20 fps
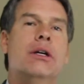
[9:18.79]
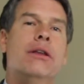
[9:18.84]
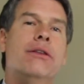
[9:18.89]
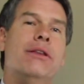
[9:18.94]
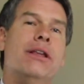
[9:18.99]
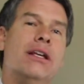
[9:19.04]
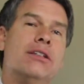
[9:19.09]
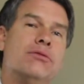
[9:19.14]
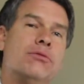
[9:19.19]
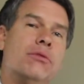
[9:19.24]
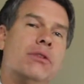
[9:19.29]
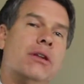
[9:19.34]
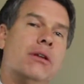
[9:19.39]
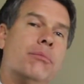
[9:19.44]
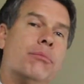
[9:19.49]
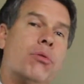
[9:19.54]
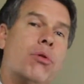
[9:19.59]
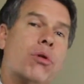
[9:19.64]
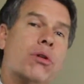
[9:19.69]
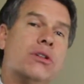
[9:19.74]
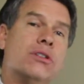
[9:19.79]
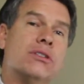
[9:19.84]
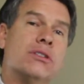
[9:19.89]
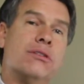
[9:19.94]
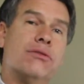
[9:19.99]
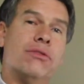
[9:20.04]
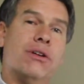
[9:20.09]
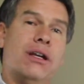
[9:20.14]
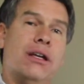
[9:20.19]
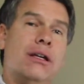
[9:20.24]
That's the importance
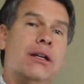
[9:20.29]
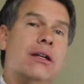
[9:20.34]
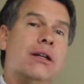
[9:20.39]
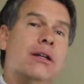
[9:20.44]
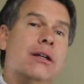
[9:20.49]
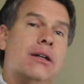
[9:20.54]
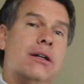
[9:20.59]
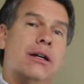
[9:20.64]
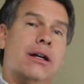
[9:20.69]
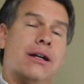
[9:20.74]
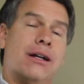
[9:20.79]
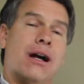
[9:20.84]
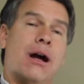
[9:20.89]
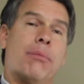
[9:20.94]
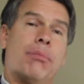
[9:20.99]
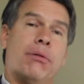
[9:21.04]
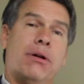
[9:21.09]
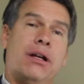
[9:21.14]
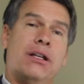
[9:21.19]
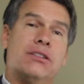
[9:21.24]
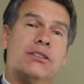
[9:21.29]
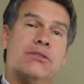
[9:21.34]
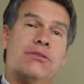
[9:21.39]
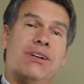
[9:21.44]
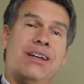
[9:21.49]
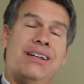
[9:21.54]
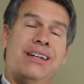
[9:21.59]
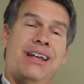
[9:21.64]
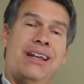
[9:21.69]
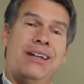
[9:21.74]
of a comprehensive
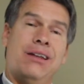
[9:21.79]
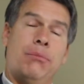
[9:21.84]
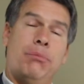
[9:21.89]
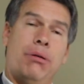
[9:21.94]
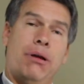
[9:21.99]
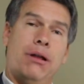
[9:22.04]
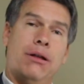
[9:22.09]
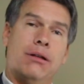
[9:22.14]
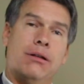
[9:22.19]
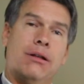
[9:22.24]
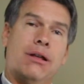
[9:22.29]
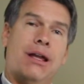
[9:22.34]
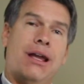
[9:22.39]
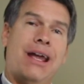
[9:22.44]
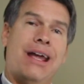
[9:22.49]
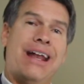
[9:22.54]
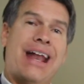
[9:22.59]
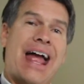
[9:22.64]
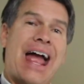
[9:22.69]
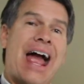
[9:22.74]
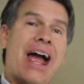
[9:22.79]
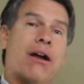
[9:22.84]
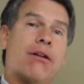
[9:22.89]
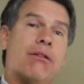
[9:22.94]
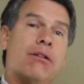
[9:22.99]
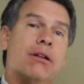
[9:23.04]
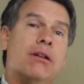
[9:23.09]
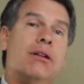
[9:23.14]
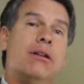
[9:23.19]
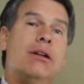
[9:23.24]
and independent and
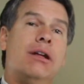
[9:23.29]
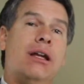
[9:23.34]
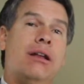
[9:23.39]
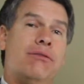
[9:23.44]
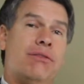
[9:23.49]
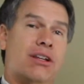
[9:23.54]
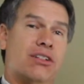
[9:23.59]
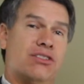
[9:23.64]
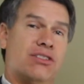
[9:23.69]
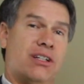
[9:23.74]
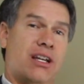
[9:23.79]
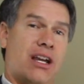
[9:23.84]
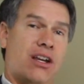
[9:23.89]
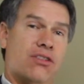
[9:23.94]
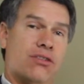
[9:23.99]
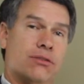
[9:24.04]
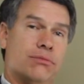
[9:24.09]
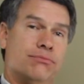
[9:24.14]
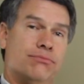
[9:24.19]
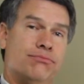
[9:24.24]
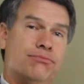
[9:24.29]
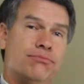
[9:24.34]
accurate investigation.